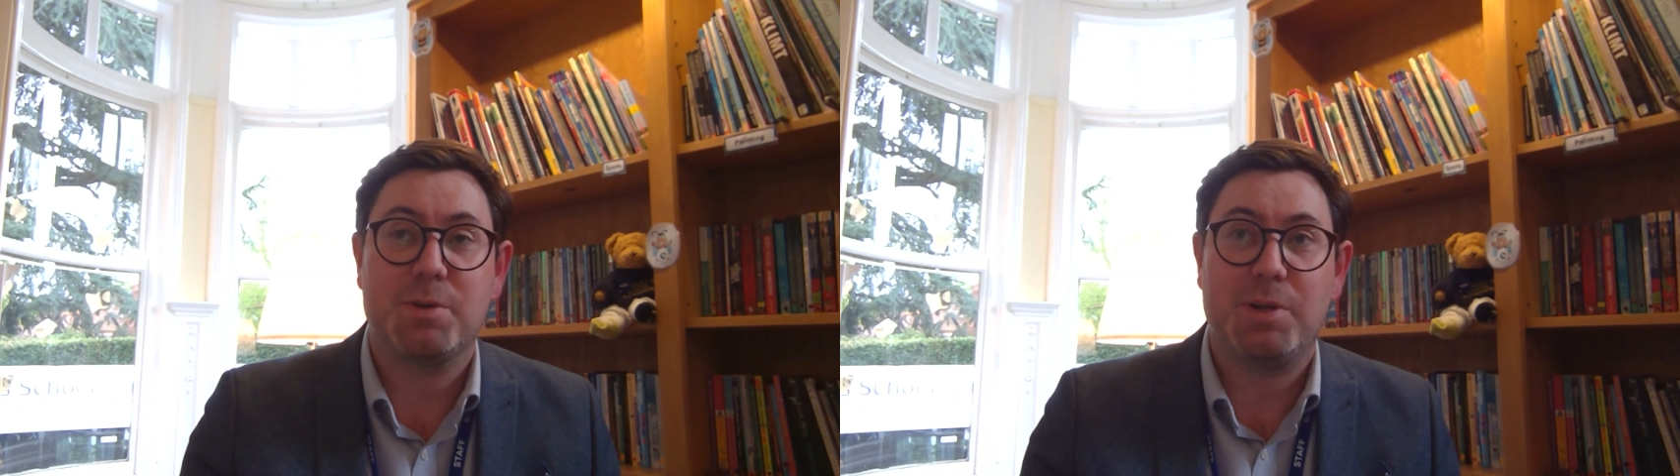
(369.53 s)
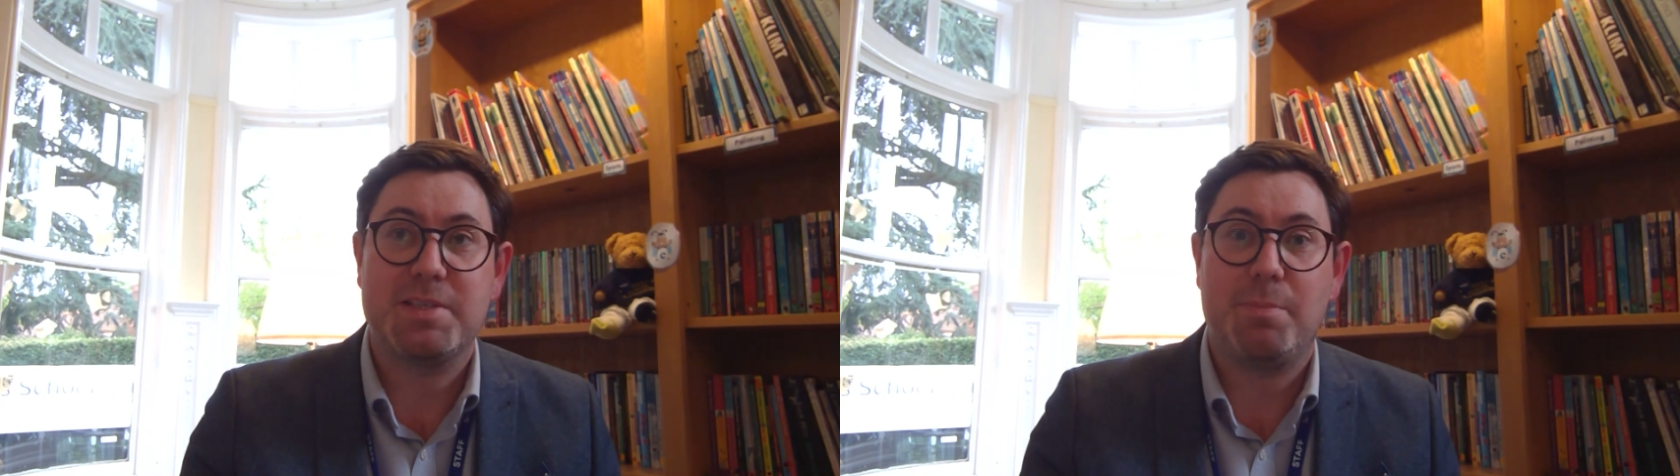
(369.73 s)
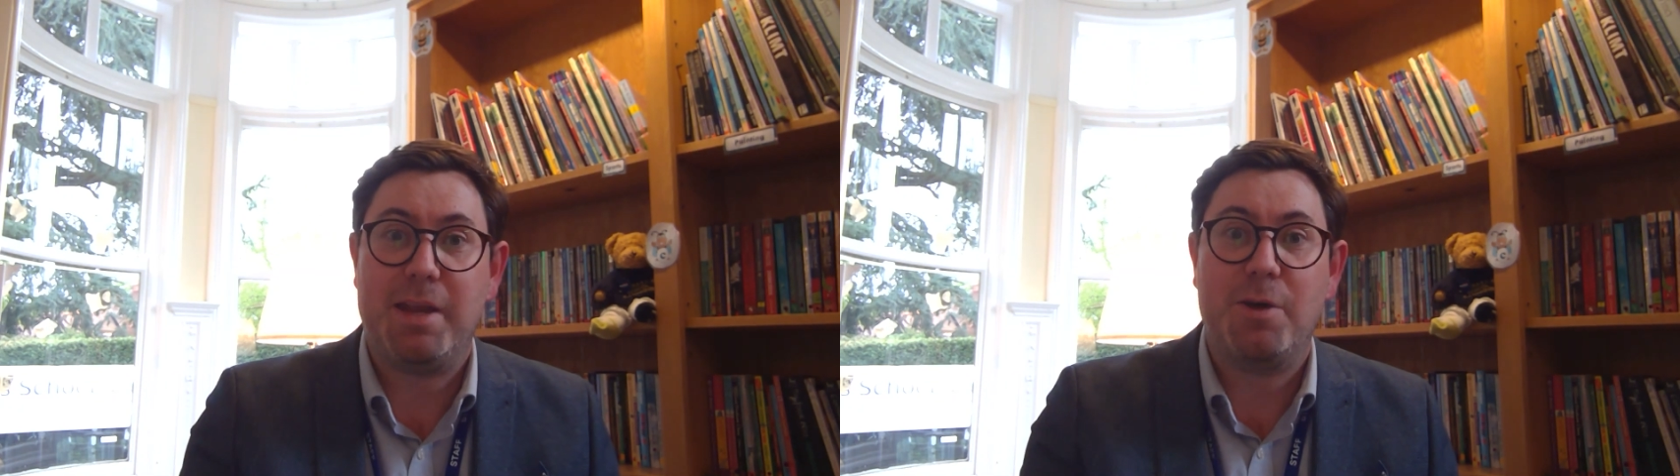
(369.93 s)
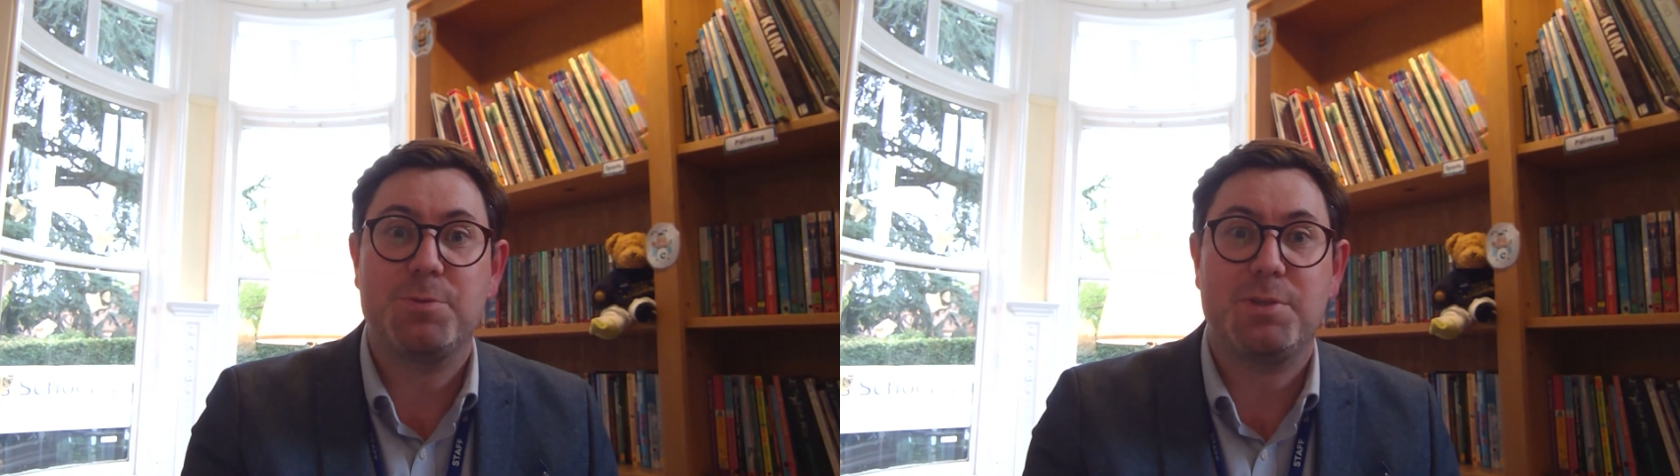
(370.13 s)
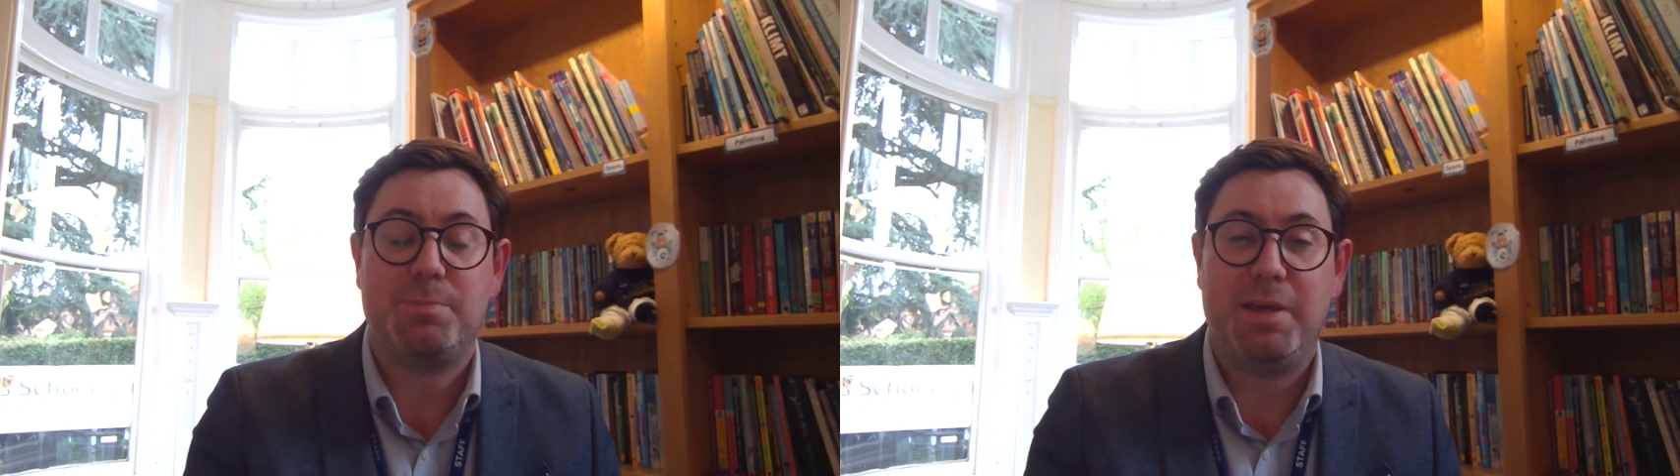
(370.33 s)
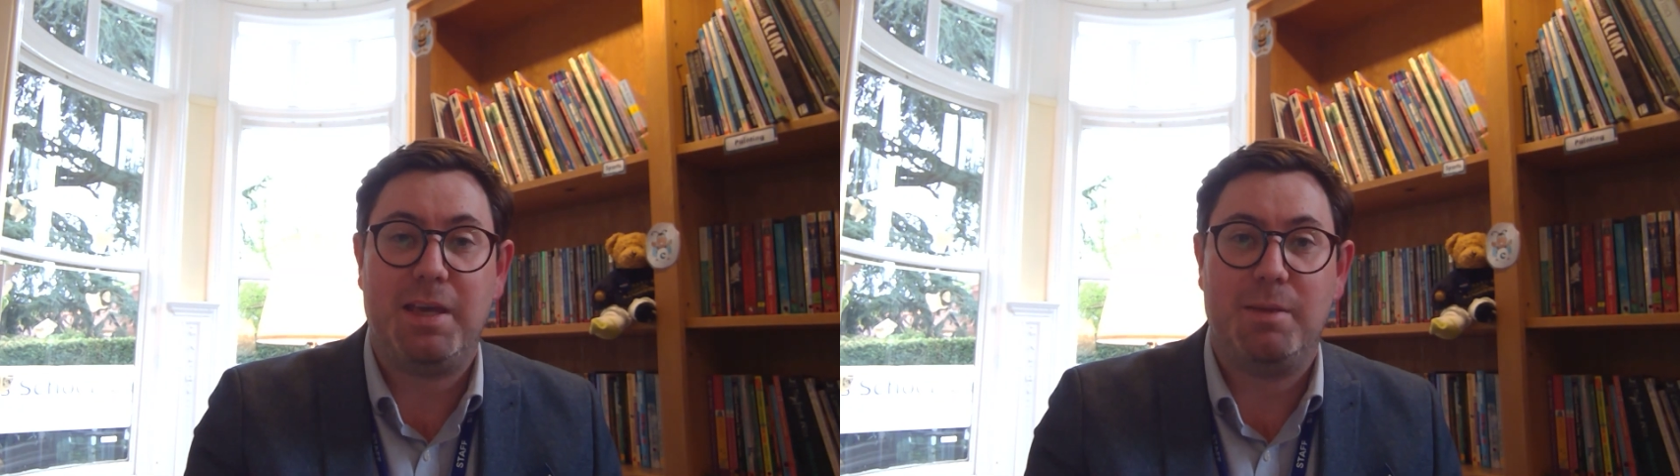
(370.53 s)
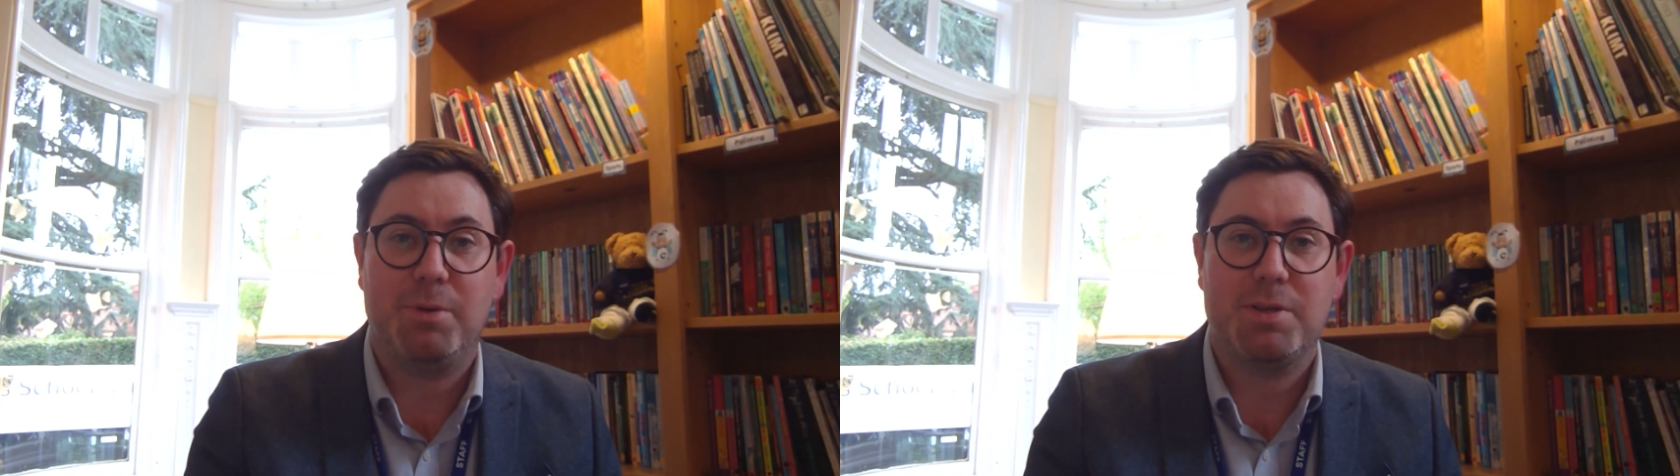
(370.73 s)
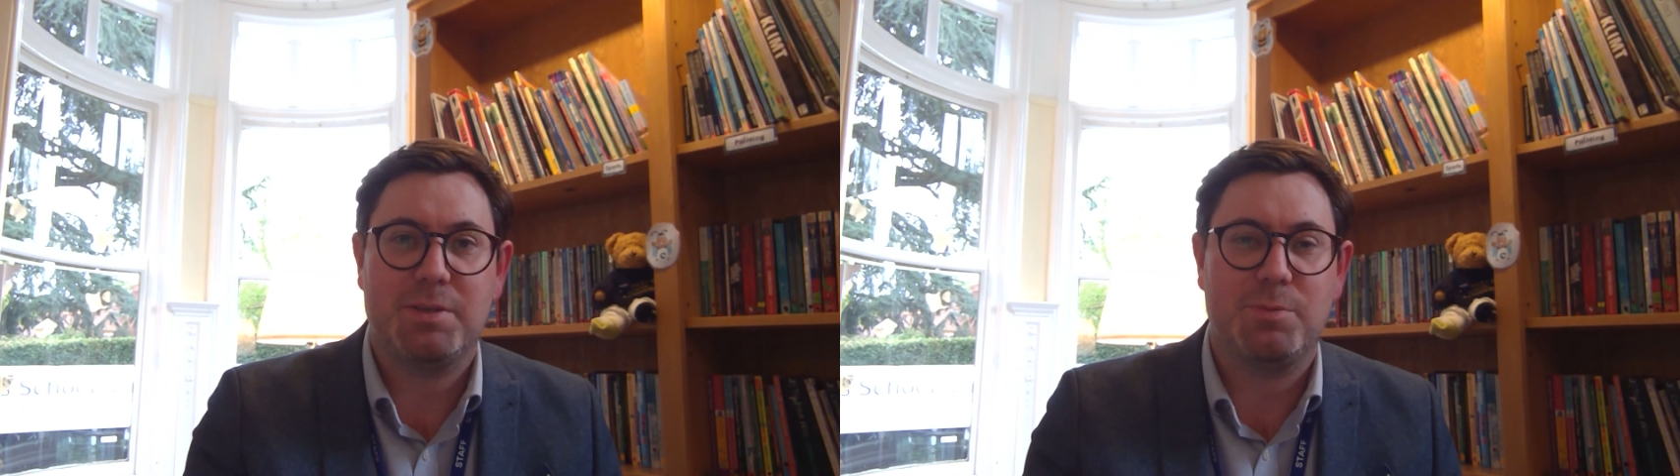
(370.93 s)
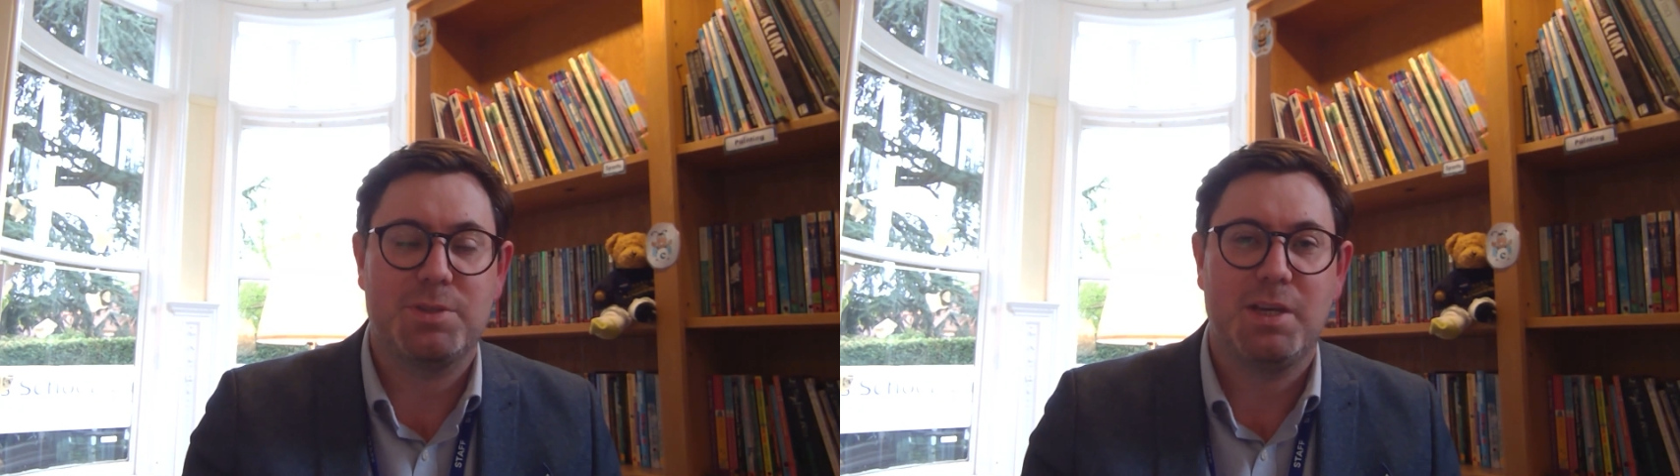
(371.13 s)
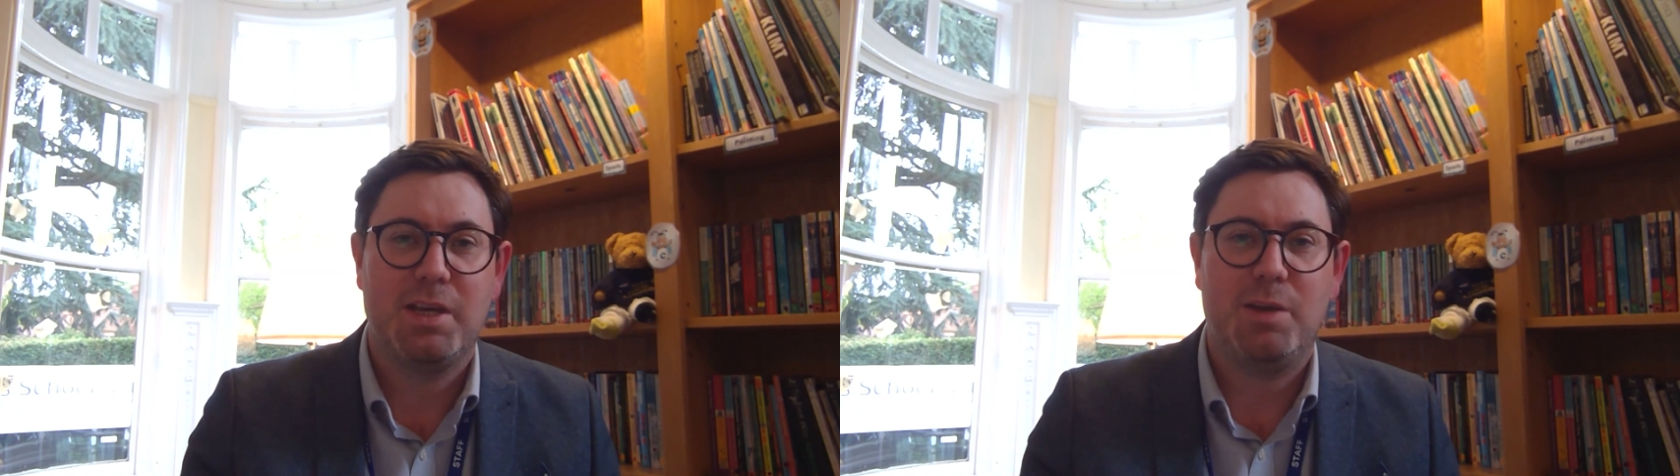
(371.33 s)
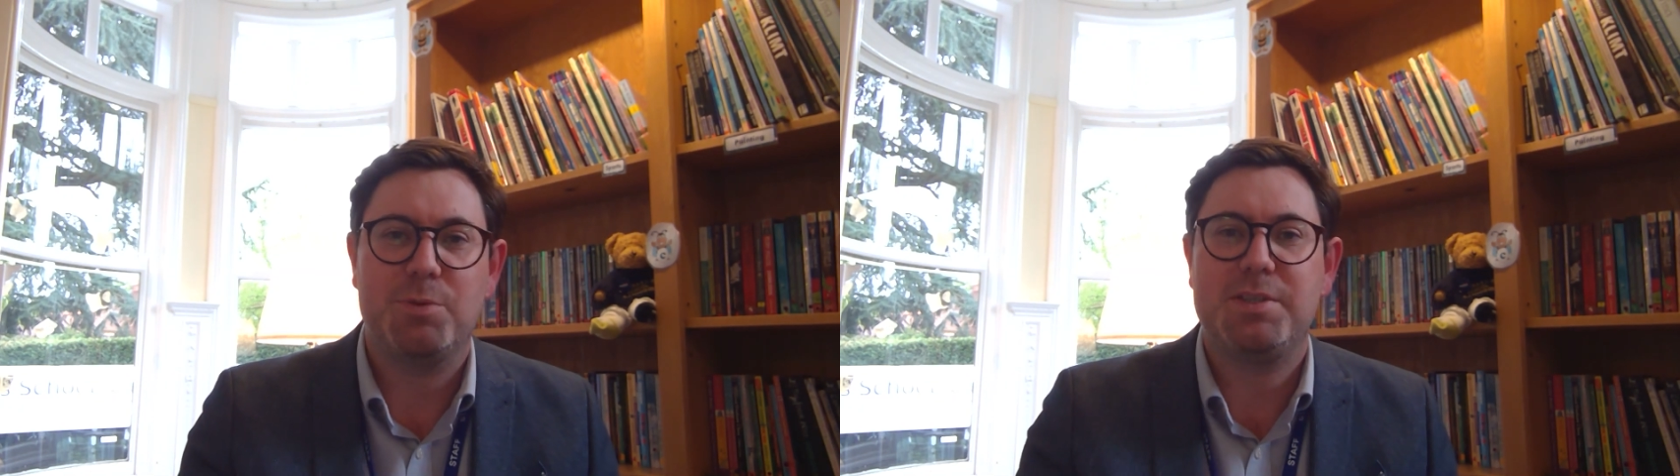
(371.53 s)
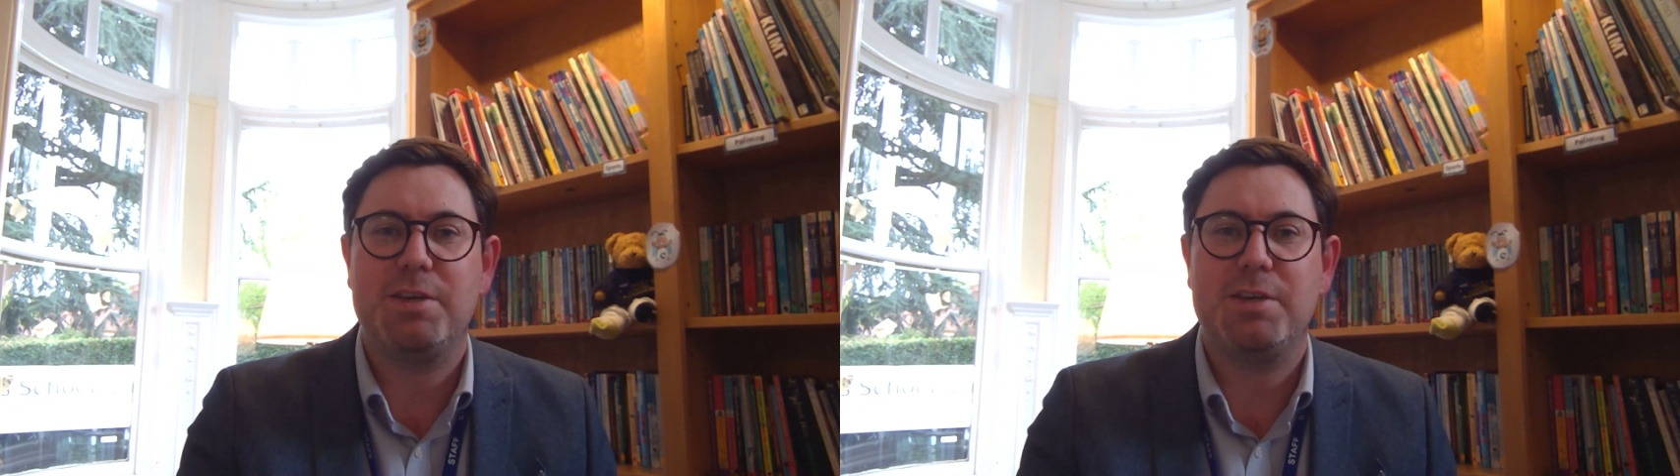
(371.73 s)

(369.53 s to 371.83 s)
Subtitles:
when somebody else was speaking because it was